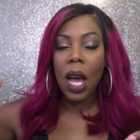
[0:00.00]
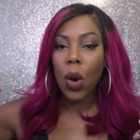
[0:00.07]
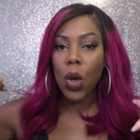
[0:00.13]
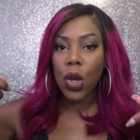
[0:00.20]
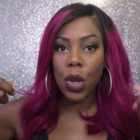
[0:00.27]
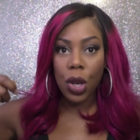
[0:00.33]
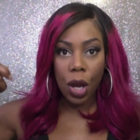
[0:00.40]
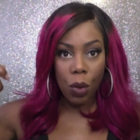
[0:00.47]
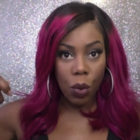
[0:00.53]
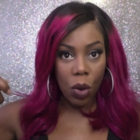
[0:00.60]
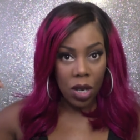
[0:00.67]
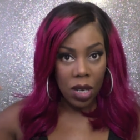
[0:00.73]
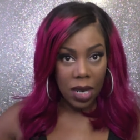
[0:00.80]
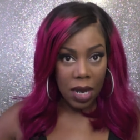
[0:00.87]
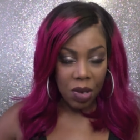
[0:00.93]
You don't want
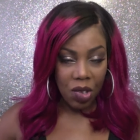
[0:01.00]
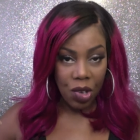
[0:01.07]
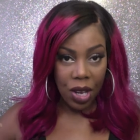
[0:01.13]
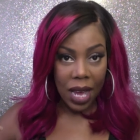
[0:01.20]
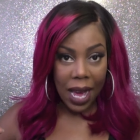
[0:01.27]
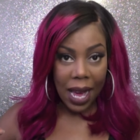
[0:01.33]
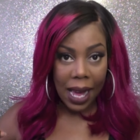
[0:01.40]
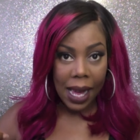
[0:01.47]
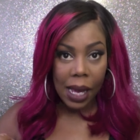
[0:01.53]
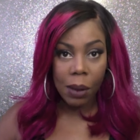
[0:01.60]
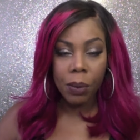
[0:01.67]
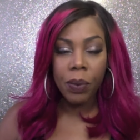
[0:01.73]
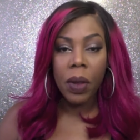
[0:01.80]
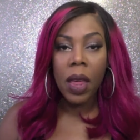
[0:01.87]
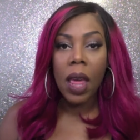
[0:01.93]
to damage your hair.
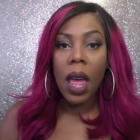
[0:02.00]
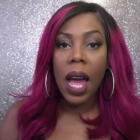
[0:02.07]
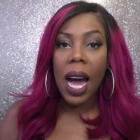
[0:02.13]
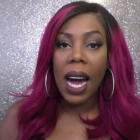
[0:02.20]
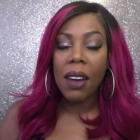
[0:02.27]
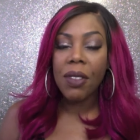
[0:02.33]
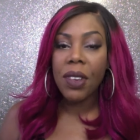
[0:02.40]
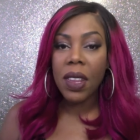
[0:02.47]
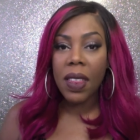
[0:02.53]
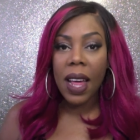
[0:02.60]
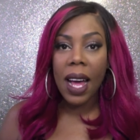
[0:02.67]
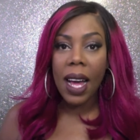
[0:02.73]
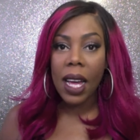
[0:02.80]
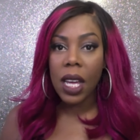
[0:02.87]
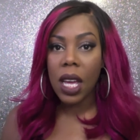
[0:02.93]
After
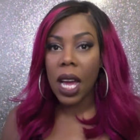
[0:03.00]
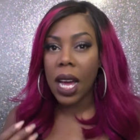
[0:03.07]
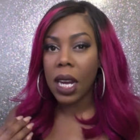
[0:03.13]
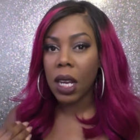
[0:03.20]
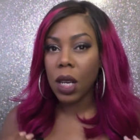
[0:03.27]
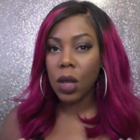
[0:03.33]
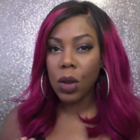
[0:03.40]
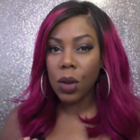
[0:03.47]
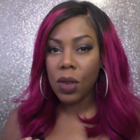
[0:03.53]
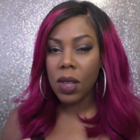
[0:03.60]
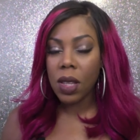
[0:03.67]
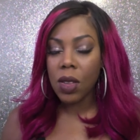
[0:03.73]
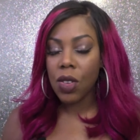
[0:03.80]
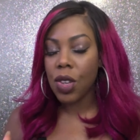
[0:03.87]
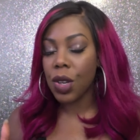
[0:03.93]
that, and it
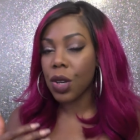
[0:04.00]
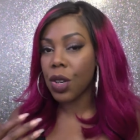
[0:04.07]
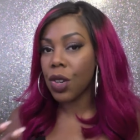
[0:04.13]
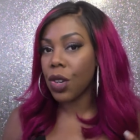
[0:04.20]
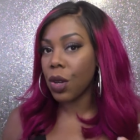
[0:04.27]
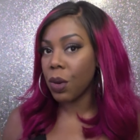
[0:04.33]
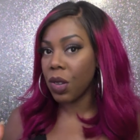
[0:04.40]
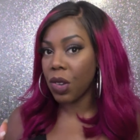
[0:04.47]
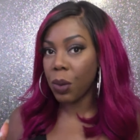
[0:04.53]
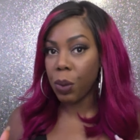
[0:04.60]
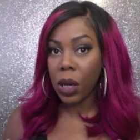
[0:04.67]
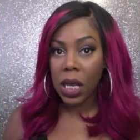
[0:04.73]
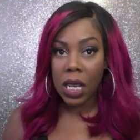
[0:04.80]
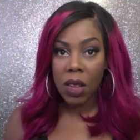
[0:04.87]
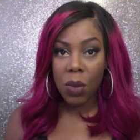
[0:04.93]
loosens, you can do as you
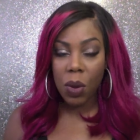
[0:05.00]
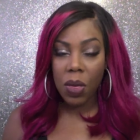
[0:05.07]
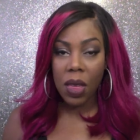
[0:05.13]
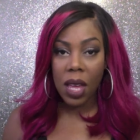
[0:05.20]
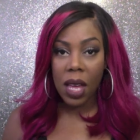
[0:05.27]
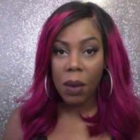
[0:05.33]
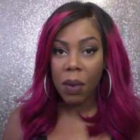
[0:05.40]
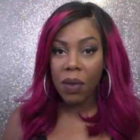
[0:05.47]
please with it.